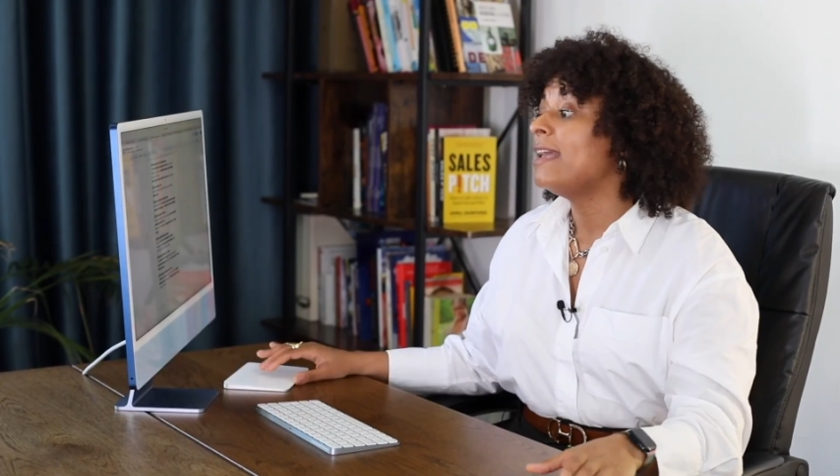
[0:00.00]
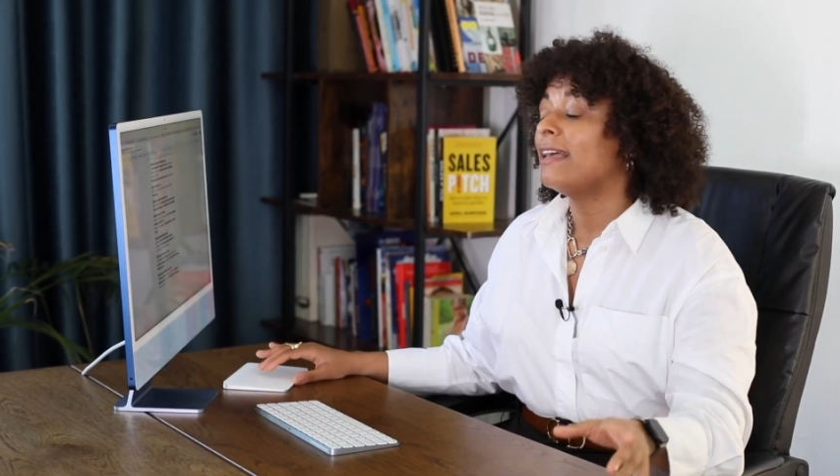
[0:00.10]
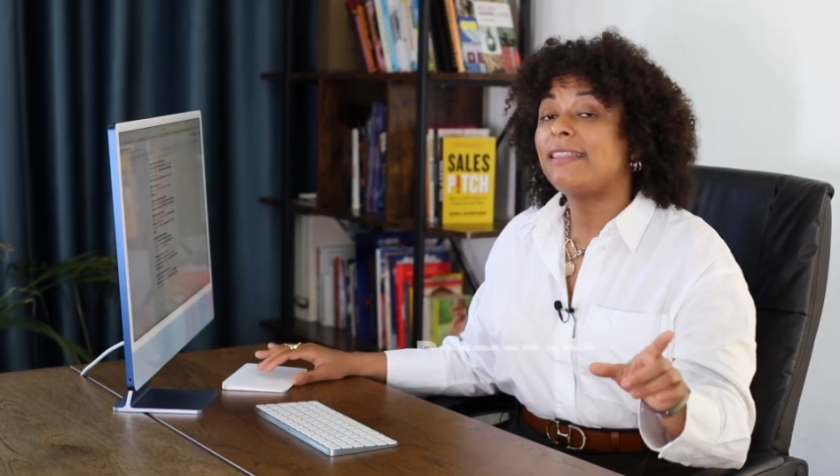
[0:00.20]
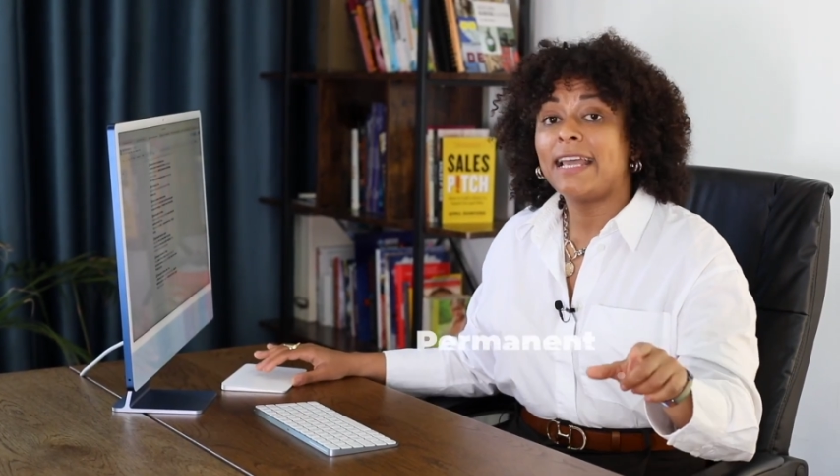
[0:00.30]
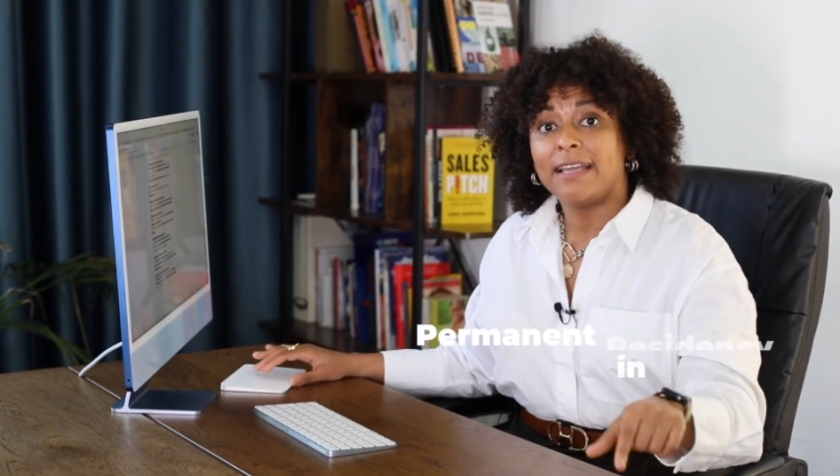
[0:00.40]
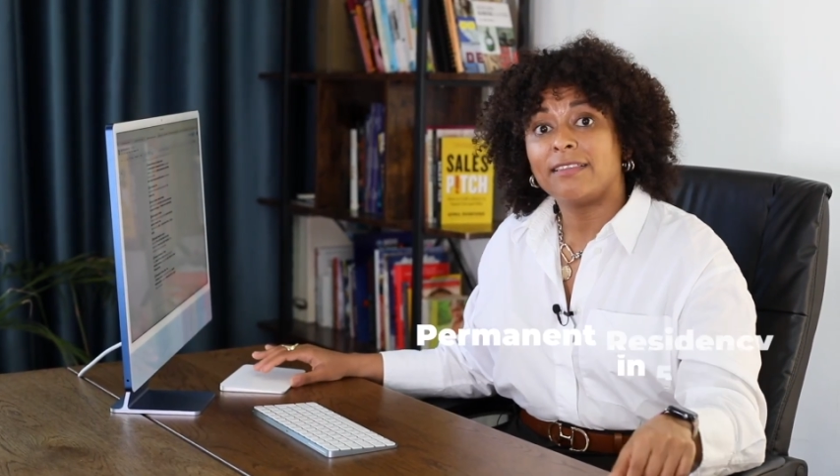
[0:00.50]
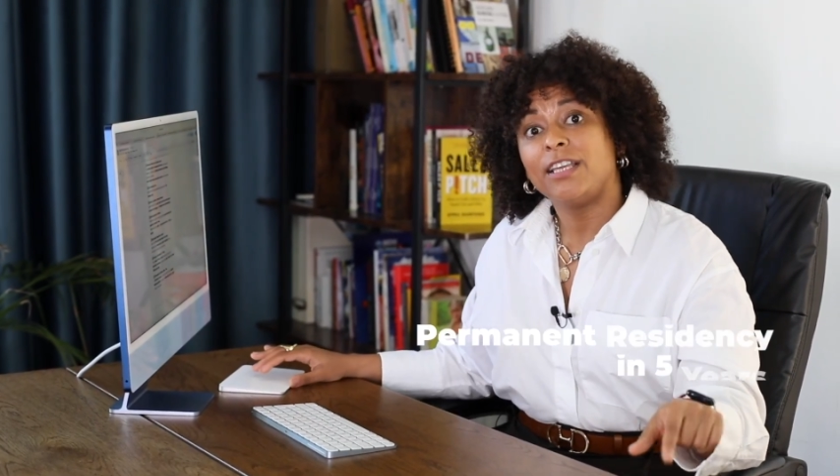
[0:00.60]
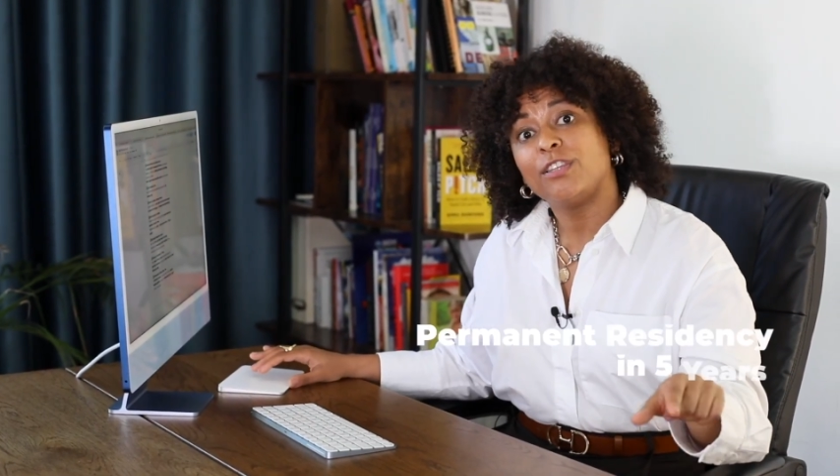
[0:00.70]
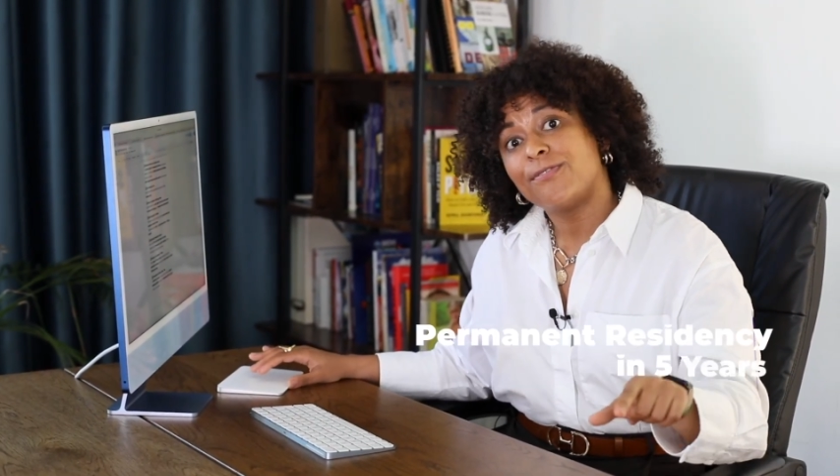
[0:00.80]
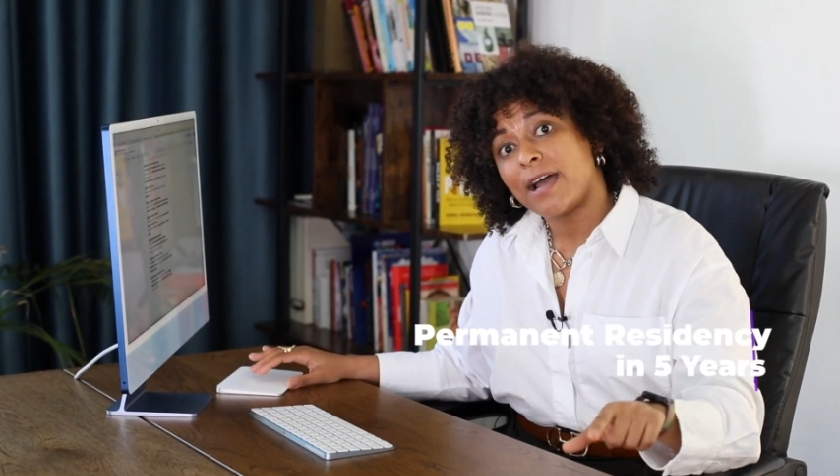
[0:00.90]
Then
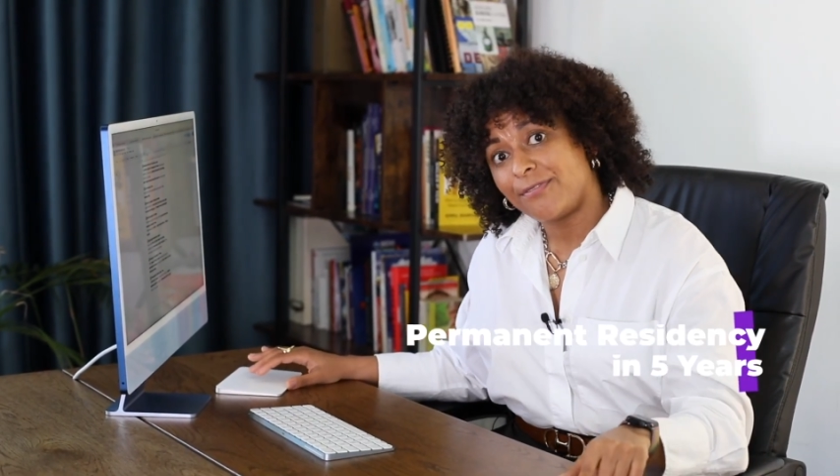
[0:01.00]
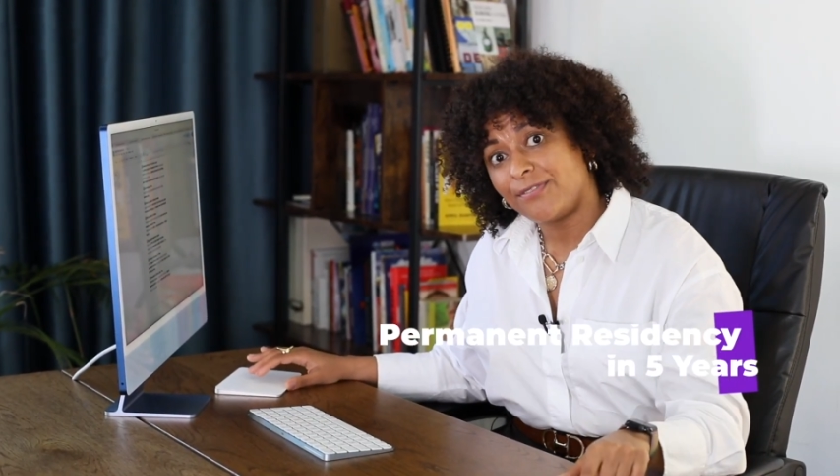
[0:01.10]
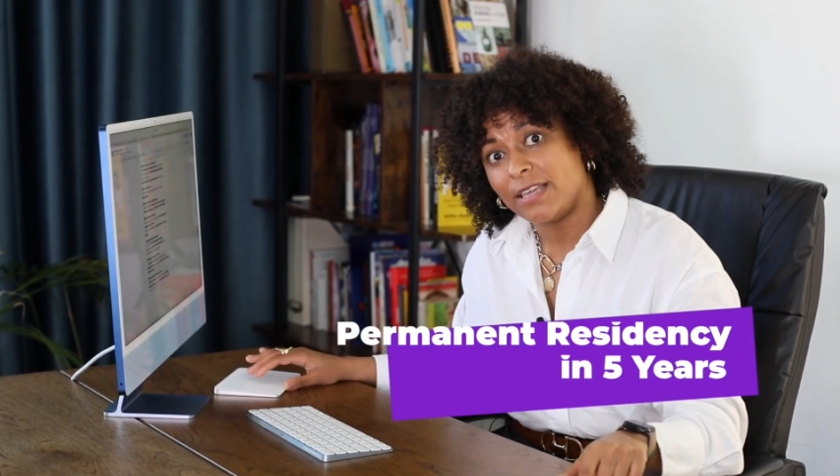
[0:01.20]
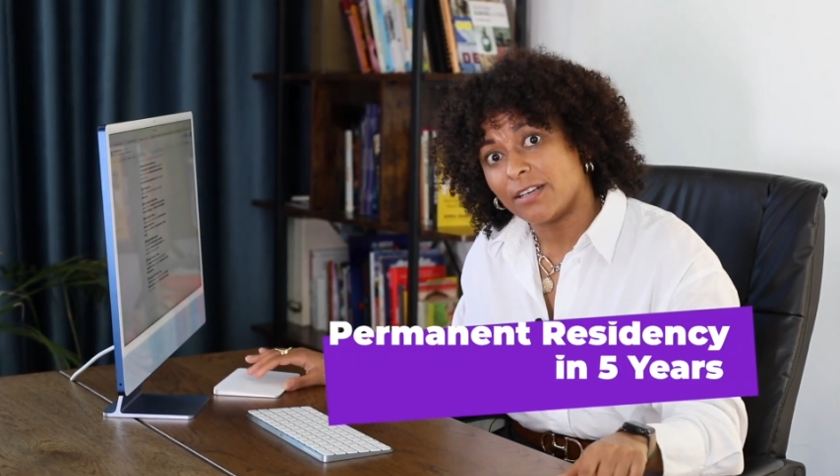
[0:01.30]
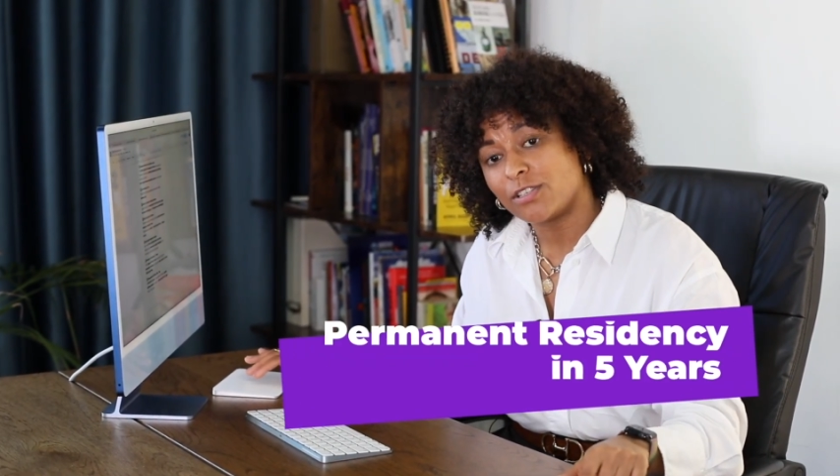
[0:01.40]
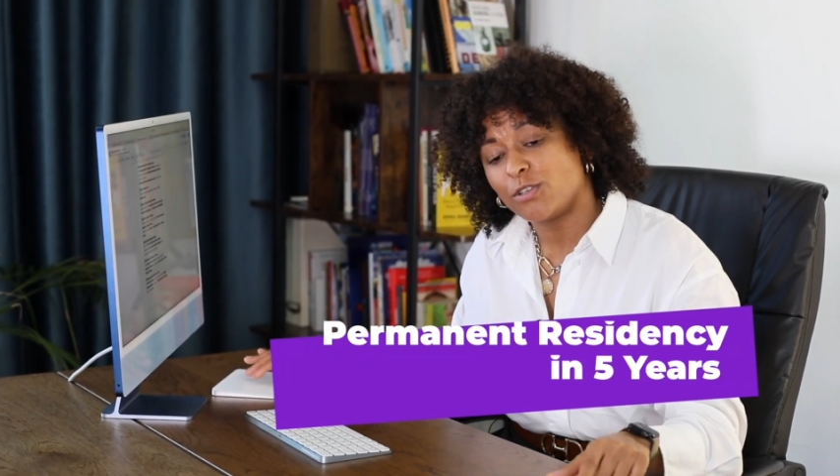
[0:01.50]
in 5 years,